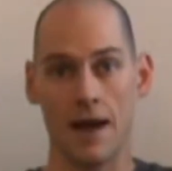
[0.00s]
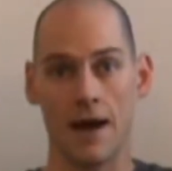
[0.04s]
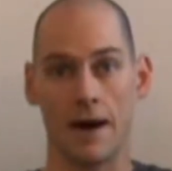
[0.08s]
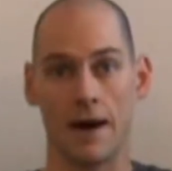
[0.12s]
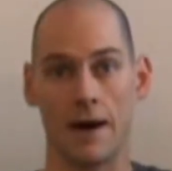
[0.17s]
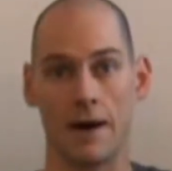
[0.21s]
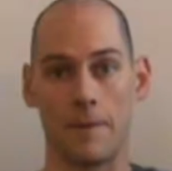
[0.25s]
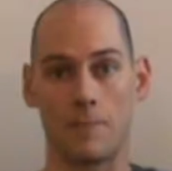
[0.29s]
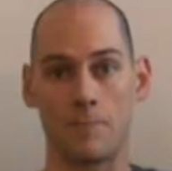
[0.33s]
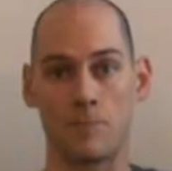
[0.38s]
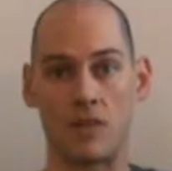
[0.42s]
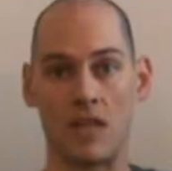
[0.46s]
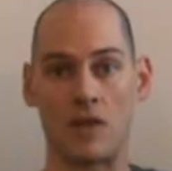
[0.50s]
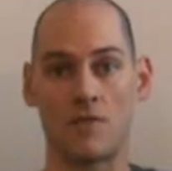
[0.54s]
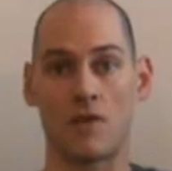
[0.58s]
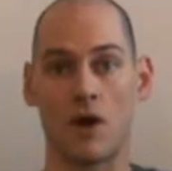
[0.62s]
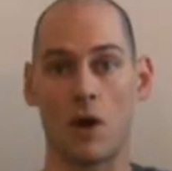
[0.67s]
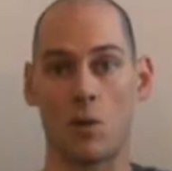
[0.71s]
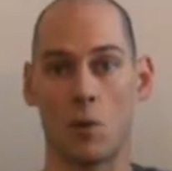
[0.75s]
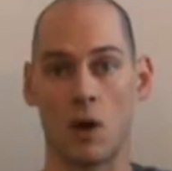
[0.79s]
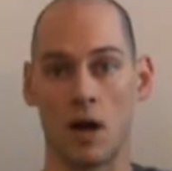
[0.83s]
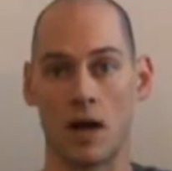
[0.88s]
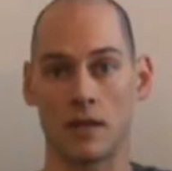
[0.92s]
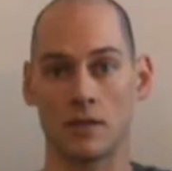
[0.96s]
Um, if
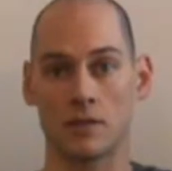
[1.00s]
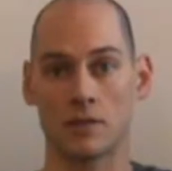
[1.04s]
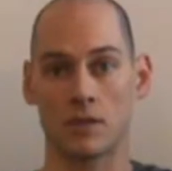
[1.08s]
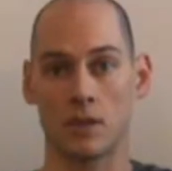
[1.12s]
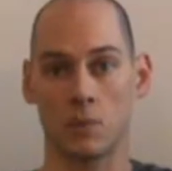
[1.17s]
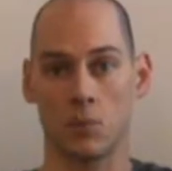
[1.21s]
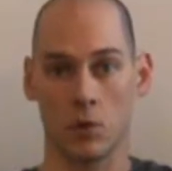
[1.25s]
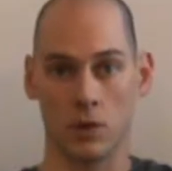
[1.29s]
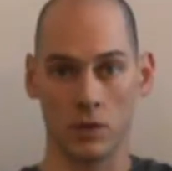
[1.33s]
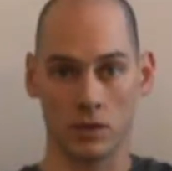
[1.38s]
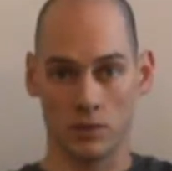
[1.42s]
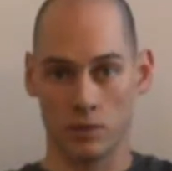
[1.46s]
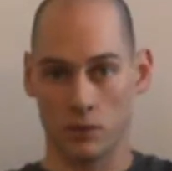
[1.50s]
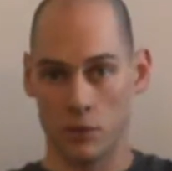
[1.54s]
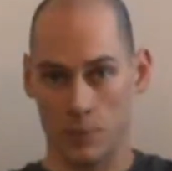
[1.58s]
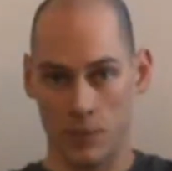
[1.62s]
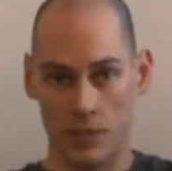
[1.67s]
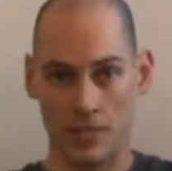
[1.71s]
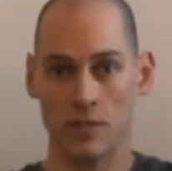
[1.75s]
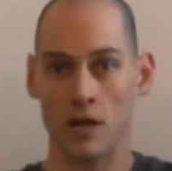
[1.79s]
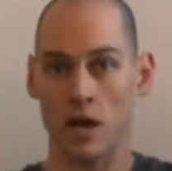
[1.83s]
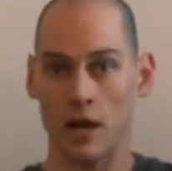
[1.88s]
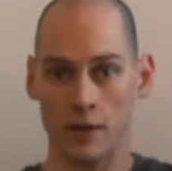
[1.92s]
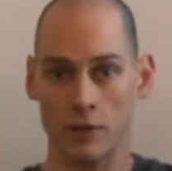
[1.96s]
I want someone to
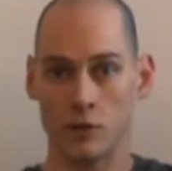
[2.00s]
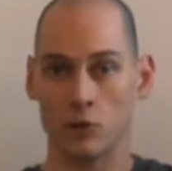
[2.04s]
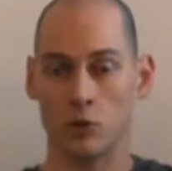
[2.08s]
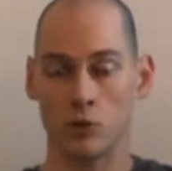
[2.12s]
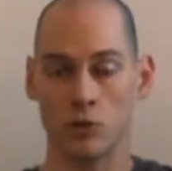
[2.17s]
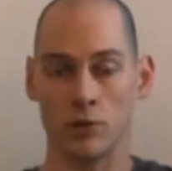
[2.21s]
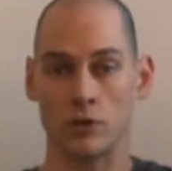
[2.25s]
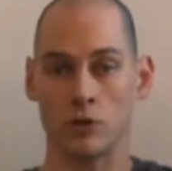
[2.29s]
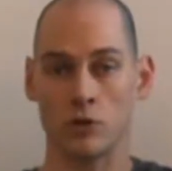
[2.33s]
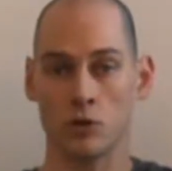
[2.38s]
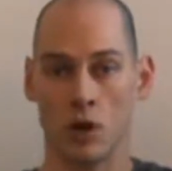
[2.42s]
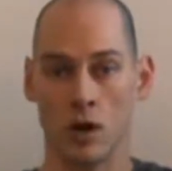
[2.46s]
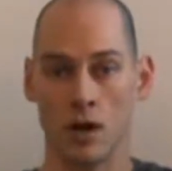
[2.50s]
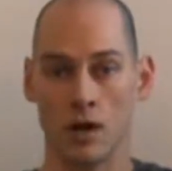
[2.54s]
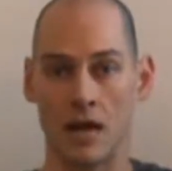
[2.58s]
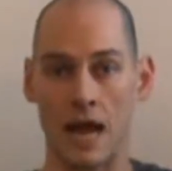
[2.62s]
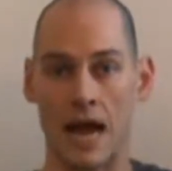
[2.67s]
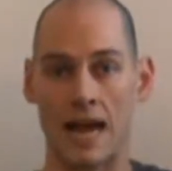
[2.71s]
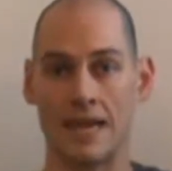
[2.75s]
be tight through the trunk,